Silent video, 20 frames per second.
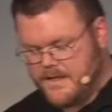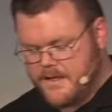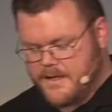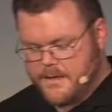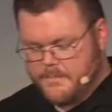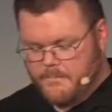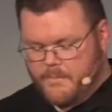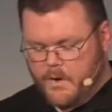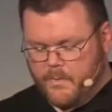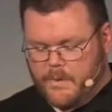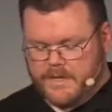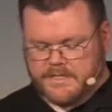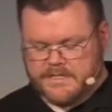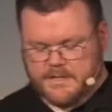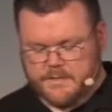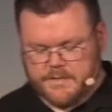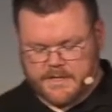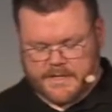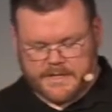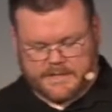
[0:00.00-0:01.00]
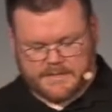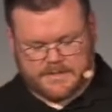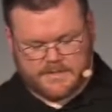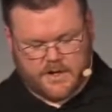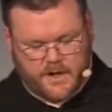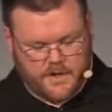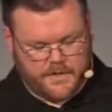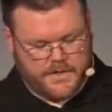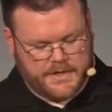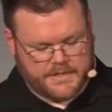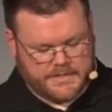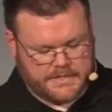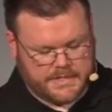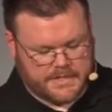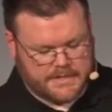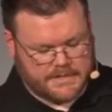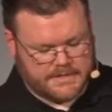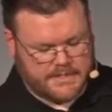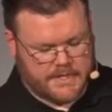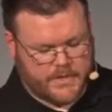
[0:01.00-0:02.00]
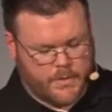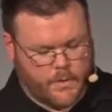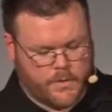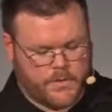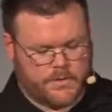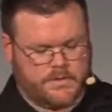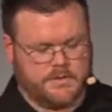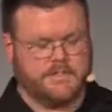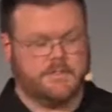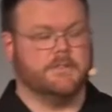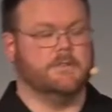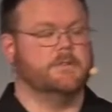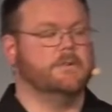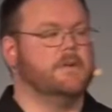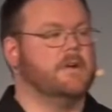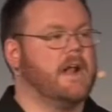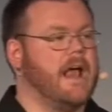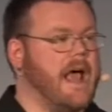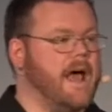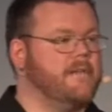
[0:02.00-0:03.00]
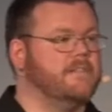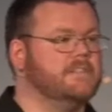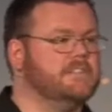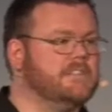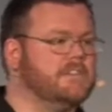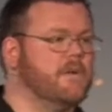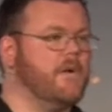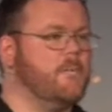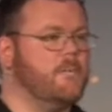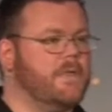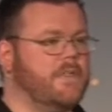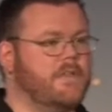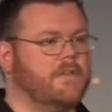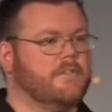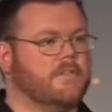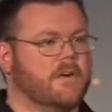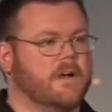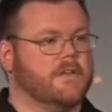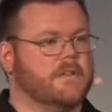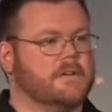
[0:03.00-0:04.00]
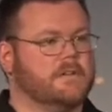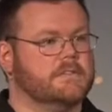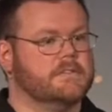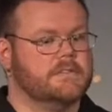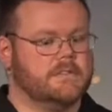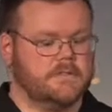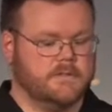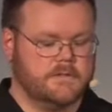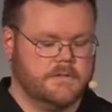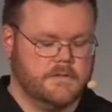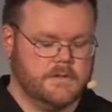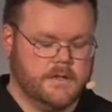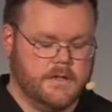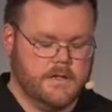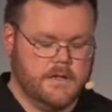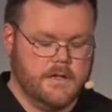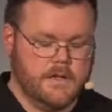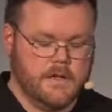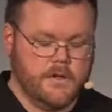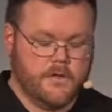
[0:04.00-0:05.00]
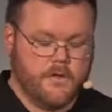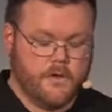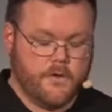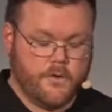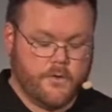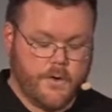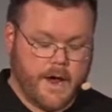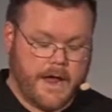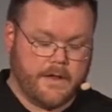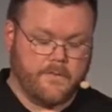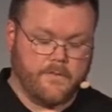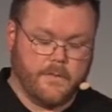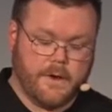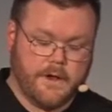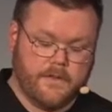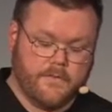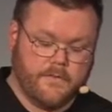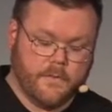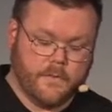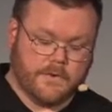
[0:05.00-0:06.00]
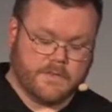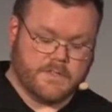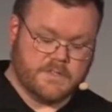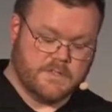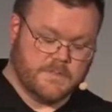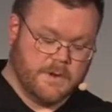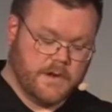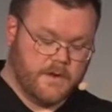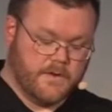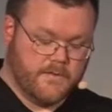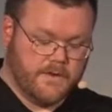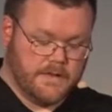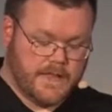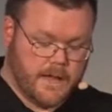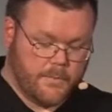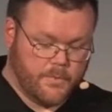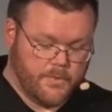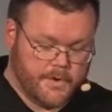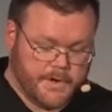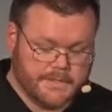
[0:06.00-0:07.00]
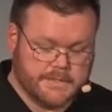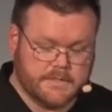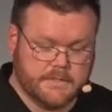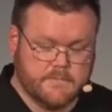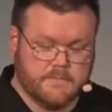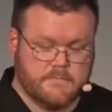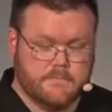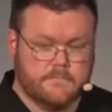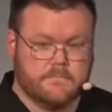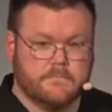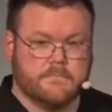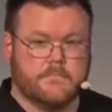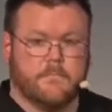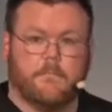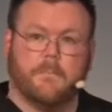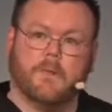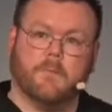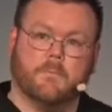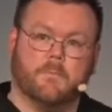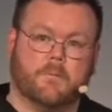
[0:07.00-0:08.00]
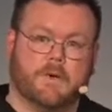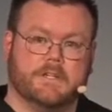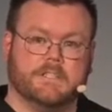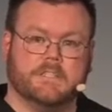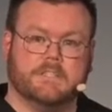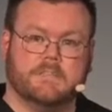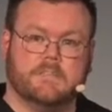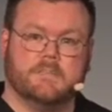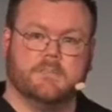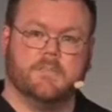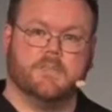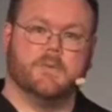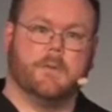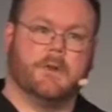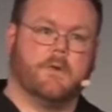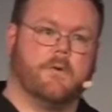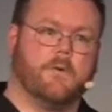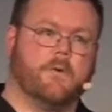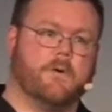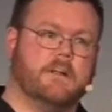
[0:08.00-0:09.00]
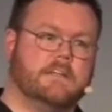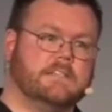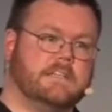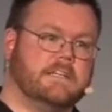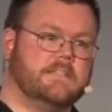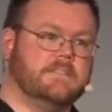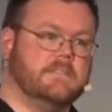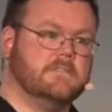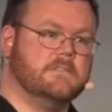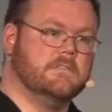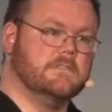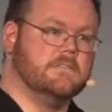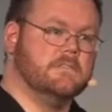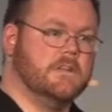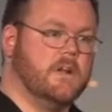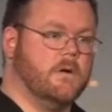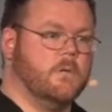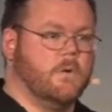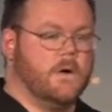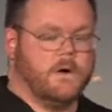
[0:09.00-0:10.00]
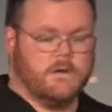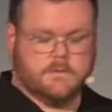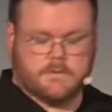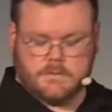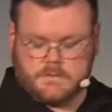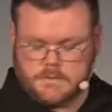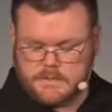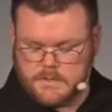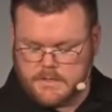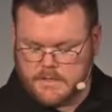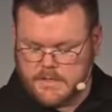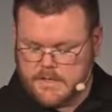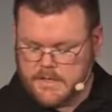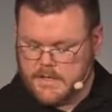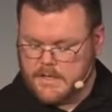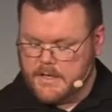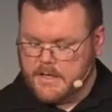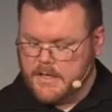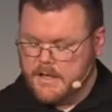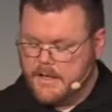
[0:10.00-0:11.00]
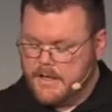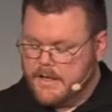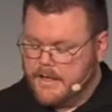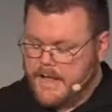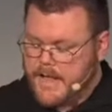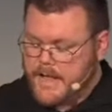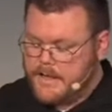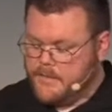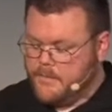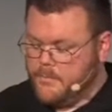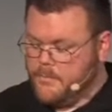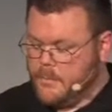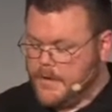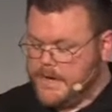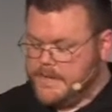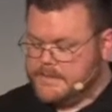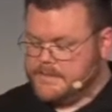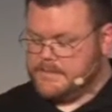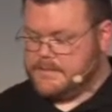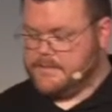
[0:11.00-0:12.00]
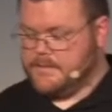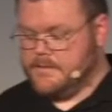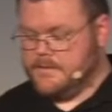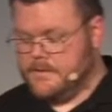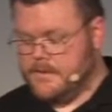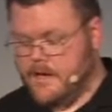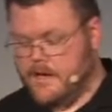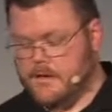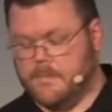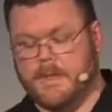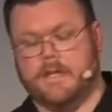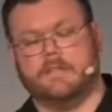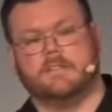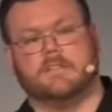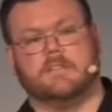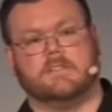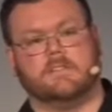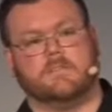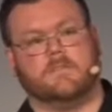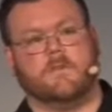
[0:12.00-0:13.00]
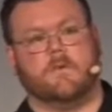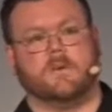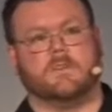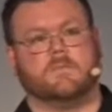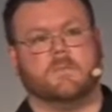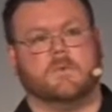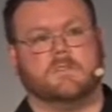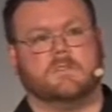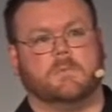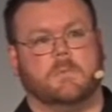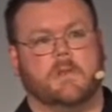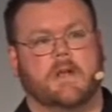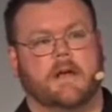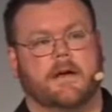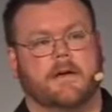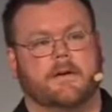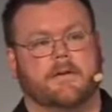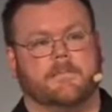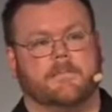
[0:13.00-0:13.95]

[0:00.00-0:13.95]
But we do this, all these things, in order to have and show empathy for others, create and reinforce the spirit of collaboration, build bridges between our organizations, not walls, and embrace automation as a force multiplier.